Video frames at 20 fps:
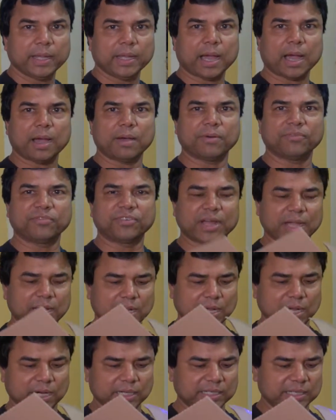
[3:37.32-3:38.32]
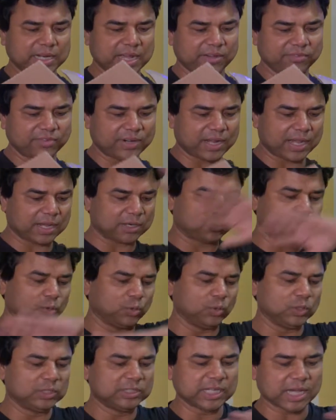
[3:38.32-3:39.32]
abracadabra,
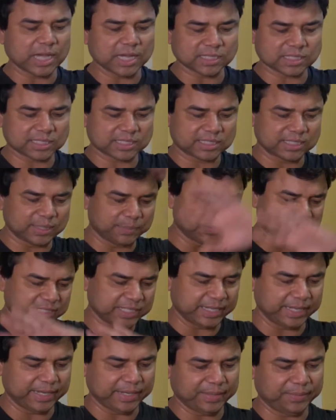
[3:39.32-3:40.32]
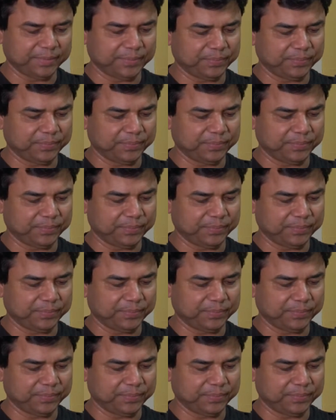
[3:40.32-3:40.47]
kulja, sim sim.